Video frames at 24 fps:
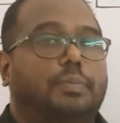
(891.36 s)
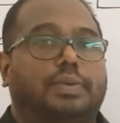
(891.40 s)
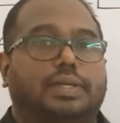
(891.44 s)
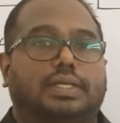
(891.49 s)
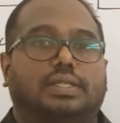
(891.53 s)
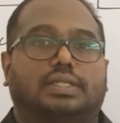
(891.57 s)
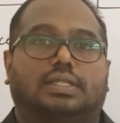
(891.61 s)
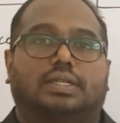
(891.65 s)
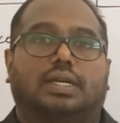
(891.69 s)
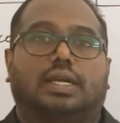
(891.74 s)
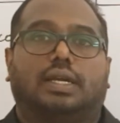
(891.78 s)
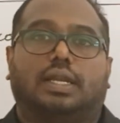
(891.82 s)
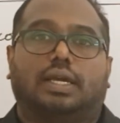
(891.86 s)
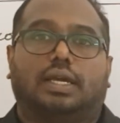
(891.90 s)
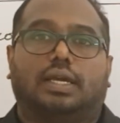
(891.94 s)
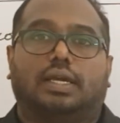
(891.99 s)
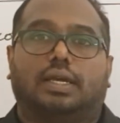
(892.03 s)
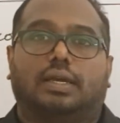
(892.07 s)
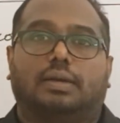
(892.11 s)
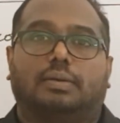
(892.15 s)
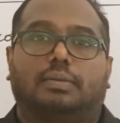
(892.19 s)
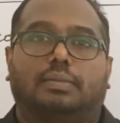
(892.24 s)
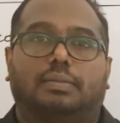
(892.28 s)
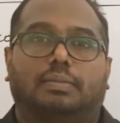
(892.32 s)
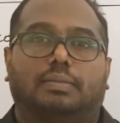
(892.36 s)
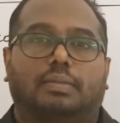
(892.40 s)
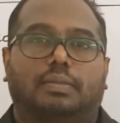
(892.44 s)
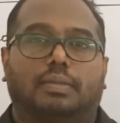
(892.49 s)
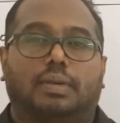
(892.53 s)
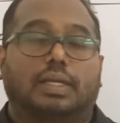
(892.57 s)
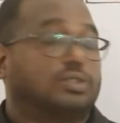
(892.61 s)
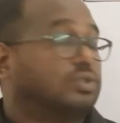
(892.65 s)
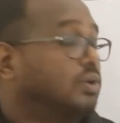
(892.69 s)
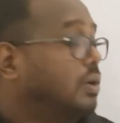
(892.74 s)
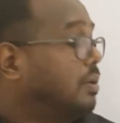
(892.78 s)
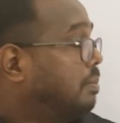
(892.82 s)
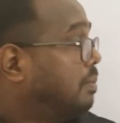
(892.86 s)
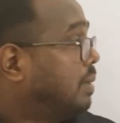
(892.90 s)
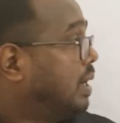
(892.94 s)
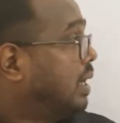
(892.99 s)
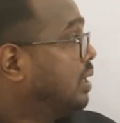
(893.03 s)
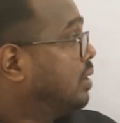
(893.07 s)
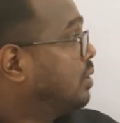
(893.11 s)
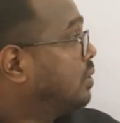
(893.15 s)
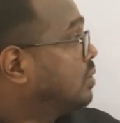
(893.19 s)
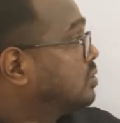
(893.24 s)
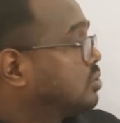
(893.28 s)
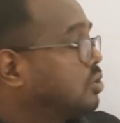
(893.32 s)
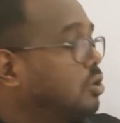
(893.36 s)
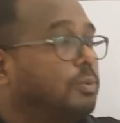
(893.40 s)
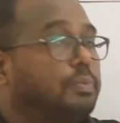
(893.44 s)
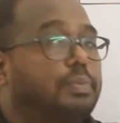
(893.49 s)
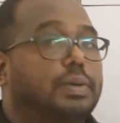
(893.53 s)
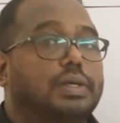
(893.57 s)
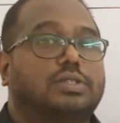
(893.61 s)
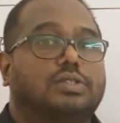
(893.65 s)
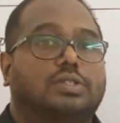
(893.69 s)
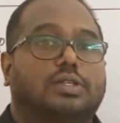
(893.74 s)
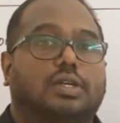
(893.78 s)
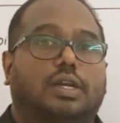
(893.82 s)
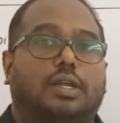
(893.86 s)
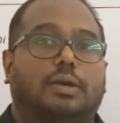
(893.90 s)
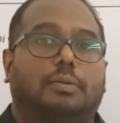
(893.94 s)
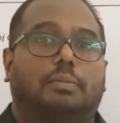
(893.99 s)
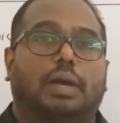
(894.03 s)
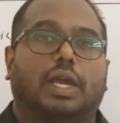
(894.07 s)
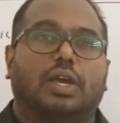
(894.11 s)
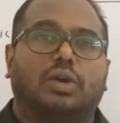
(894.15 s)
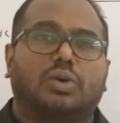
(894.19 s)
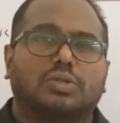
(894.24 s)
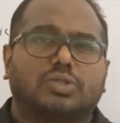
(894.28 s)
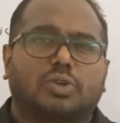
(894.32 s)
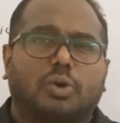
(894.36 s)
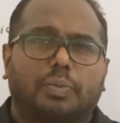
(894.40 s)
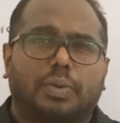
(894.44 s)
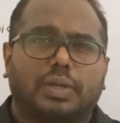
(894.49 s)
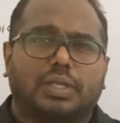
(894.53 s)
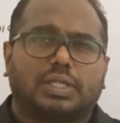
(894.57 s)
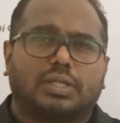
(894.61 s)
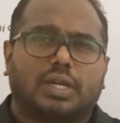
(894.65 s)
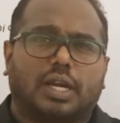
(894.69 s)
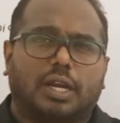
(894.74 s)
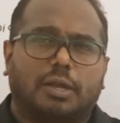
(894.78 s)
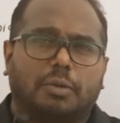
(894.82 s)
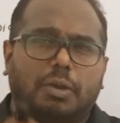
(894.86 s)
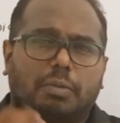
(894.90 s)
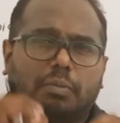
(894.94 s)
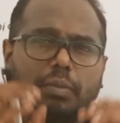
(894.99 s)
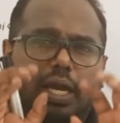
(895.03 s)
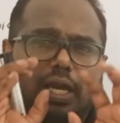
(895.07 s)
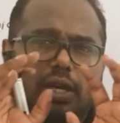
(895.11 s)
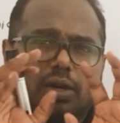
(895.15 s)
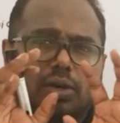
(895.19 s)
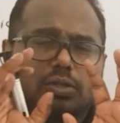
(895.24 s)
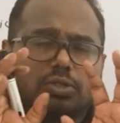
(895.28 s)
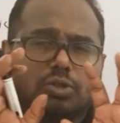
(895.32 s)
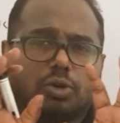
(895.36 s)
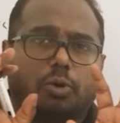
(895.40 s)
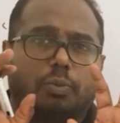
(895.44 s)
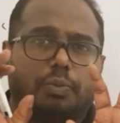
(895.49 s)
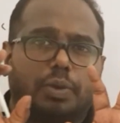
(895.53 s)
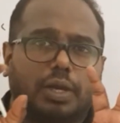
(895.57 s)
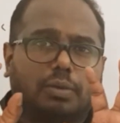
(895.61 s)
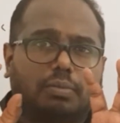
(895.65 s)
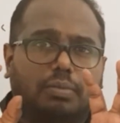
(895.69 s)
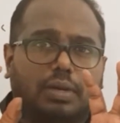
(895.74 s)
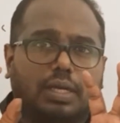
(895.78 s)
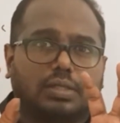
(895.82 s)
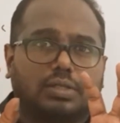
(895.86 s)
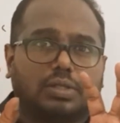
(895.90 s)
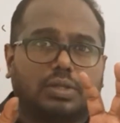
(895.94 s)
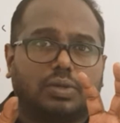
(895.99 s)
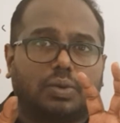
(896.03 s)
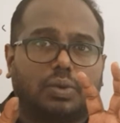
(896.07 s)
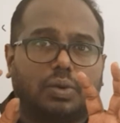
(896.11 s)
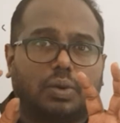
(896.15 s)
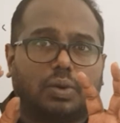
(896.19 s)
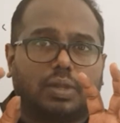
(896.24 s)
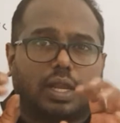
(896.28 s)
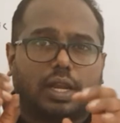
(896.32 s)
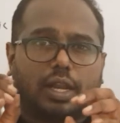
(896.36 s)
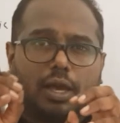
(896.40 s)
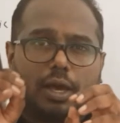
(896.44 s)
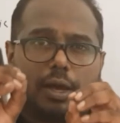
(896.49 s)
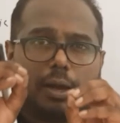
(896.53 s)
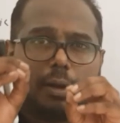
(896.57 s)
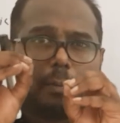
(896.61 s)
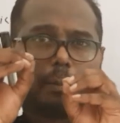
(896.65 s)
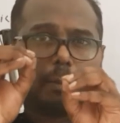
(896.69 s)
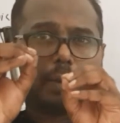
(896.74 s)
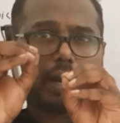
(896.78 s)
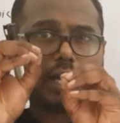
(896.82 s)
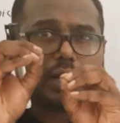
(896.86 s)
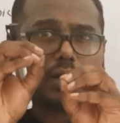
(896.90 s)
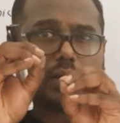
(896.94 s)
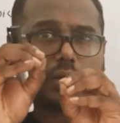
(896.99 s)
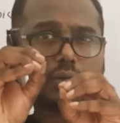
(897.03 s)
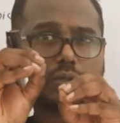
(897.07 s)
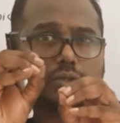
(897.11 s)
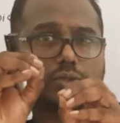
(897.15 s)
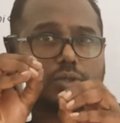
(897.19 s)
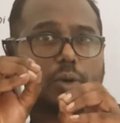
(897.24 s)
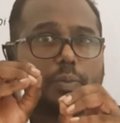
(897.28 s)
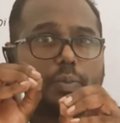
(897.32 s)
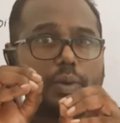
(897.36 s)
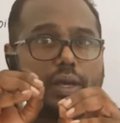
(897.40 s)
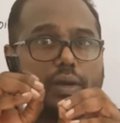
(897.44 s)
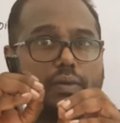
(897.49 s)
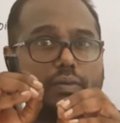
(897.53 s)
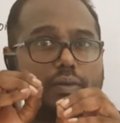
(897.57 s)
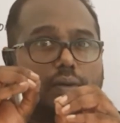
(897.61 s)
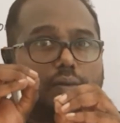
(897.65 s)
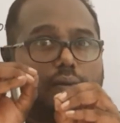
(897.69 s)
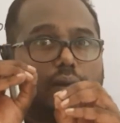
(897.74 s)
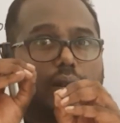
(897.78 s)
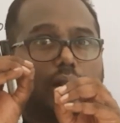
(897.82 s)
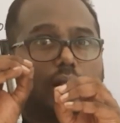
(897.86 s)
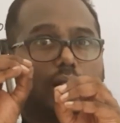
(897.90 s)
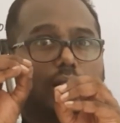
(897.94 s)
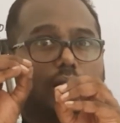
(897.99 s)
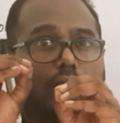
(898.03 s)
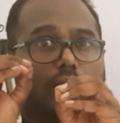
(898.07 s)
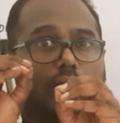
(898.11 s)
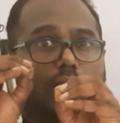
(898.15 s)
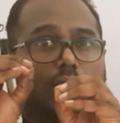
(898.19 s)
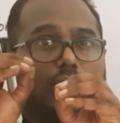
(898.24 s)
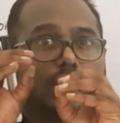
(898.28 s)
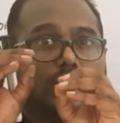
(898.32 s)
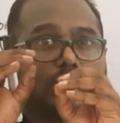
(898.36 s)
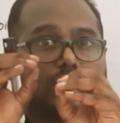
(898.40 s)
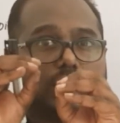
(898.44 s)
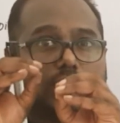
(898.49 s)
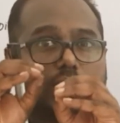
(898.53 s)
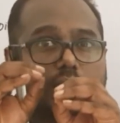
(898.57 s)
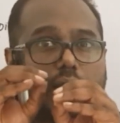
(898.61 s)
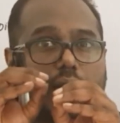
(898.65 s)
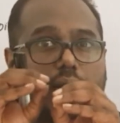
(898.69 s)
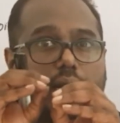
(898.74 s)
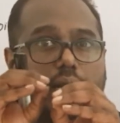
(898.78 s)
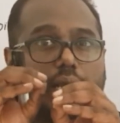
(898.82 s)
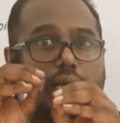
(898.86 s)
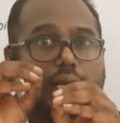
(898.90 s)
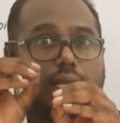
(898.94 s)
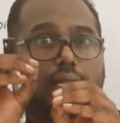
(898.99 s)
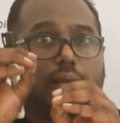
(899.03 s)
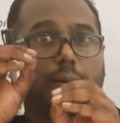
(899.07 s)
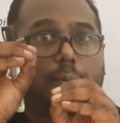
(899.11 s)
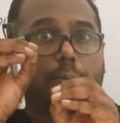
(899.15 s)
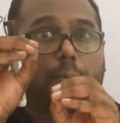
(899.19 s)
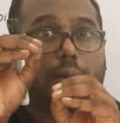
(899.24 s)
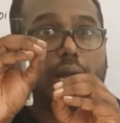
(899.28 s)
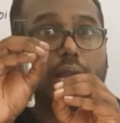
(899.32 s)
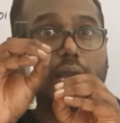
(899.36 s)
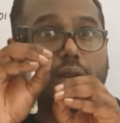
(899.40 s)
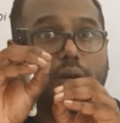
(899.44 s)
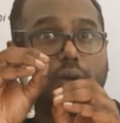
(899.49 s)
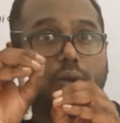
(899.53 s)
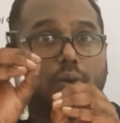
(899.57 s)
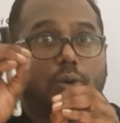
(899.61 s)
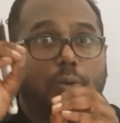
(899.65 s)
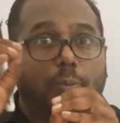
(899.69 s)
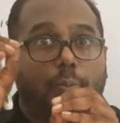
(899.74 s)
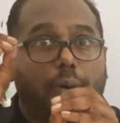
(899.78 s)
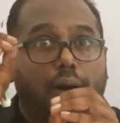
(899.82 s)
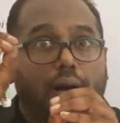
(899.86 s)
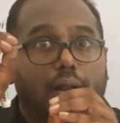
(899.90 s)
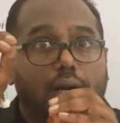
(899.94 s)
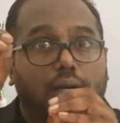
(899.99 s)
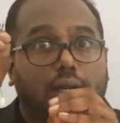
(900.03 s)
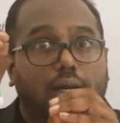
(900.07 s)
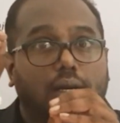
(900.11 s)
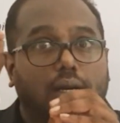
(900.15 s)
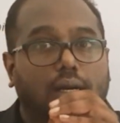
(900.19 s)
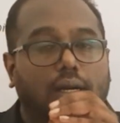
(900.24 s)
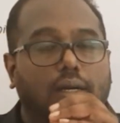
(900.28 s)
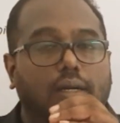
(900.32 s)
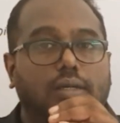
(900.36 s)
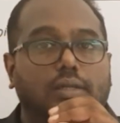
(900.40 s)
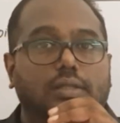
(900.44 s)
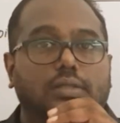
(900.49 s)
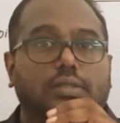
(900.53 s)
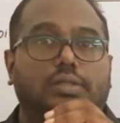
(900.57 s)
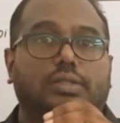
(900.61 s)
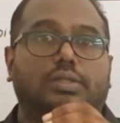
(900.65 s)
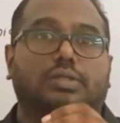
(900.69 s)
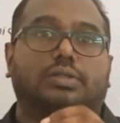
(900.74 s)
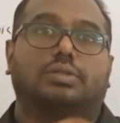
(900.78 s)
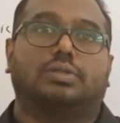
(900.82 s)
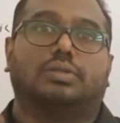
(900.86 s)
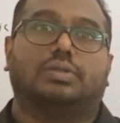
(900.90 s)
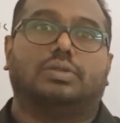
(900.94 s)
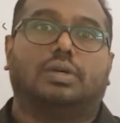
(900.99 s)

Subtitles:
study. Microscopic study means microscopic means, you know that microscopic, we will study the minute particles.